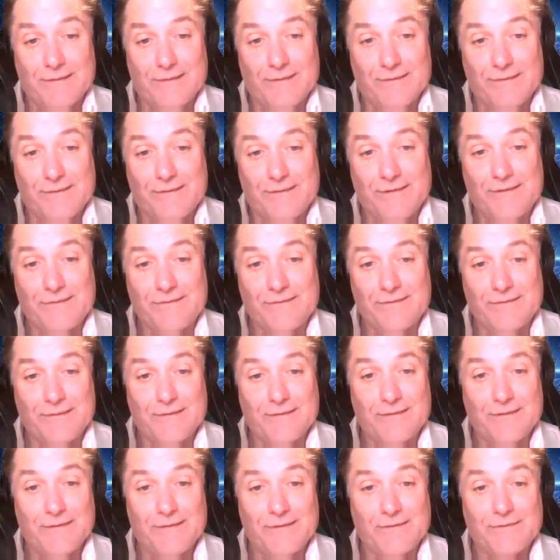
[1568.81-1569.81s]
this
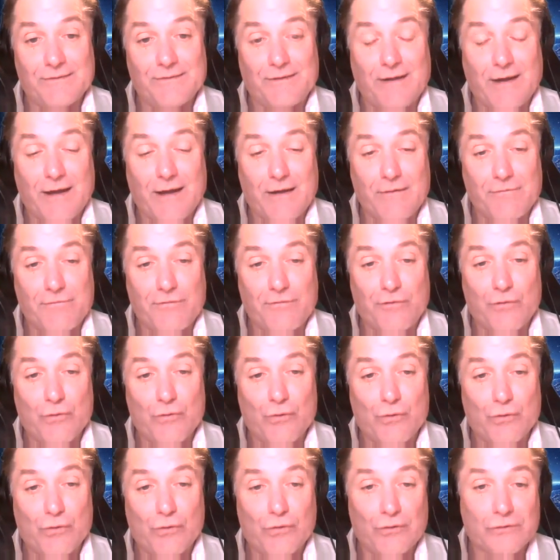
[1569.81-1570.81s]
is a
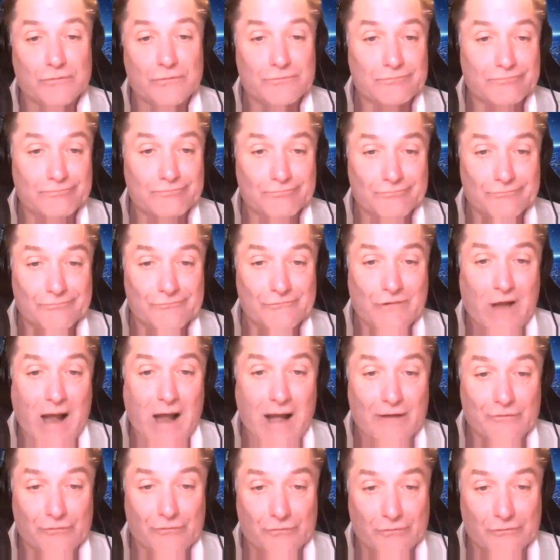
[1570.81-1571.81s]
fuel
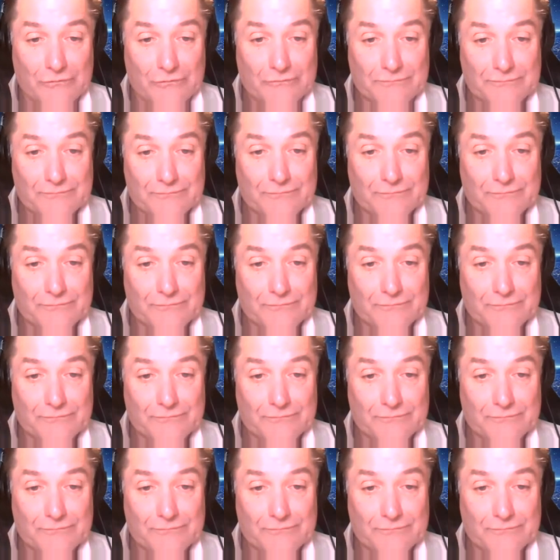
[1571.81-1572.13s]
nozzle.